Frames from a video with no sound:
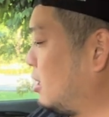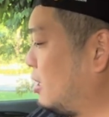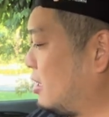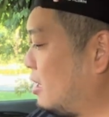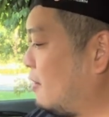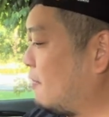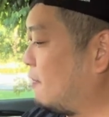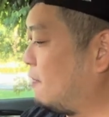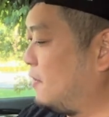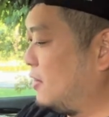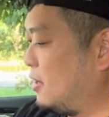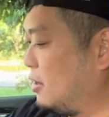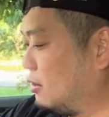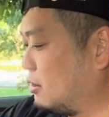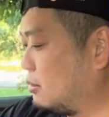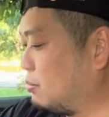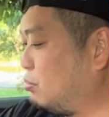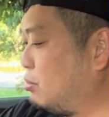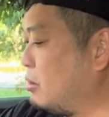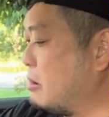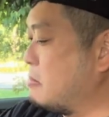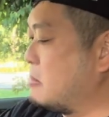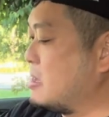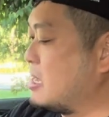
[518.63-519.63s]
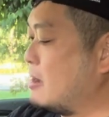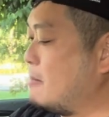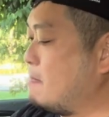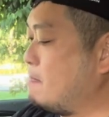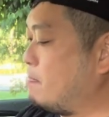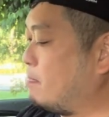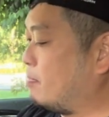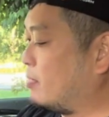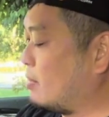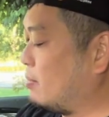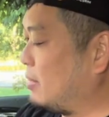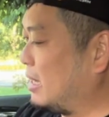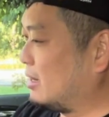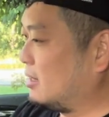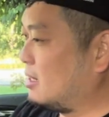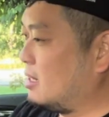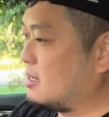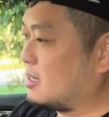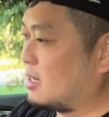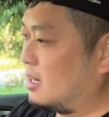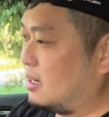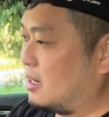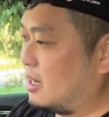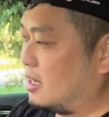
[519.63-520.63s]
I think it feels premium,
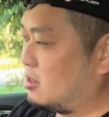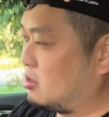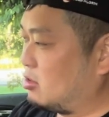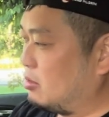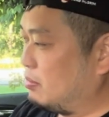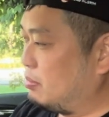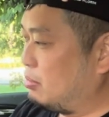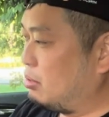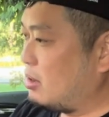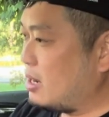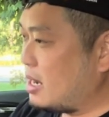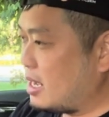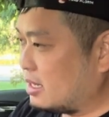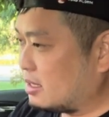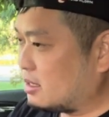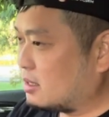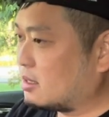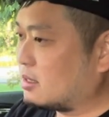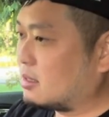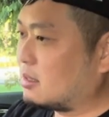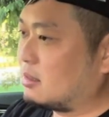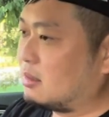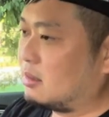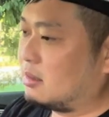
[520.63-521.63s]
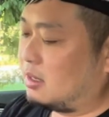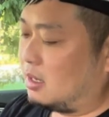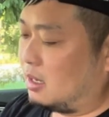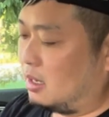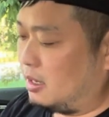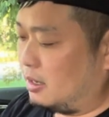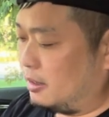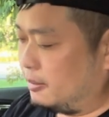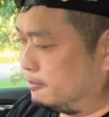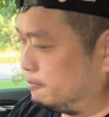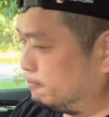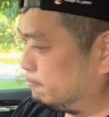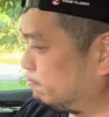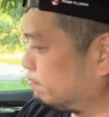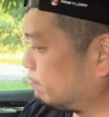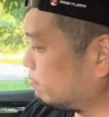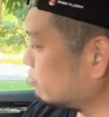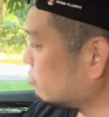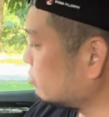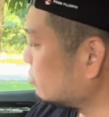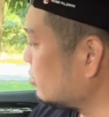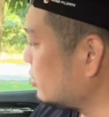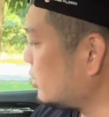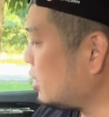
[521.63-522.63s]
buttons are nice to press,
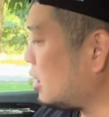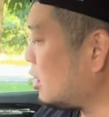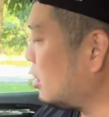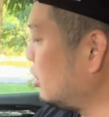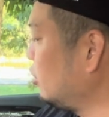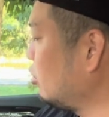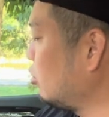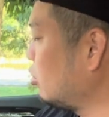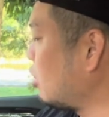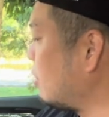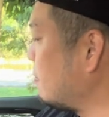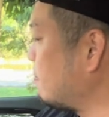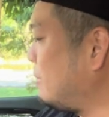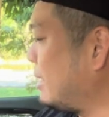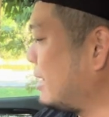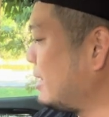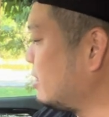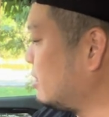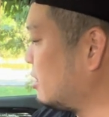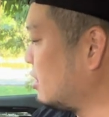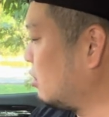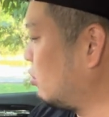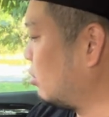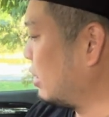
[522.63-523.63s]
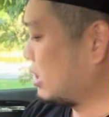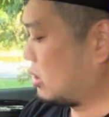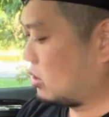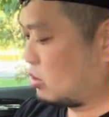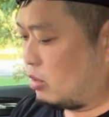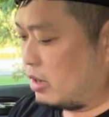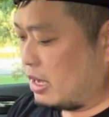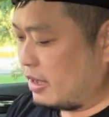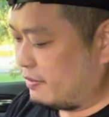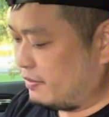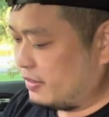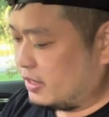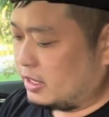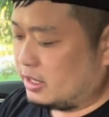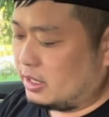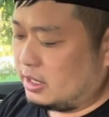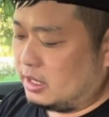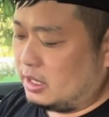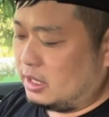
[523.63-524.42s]
no complaints here whatsoever.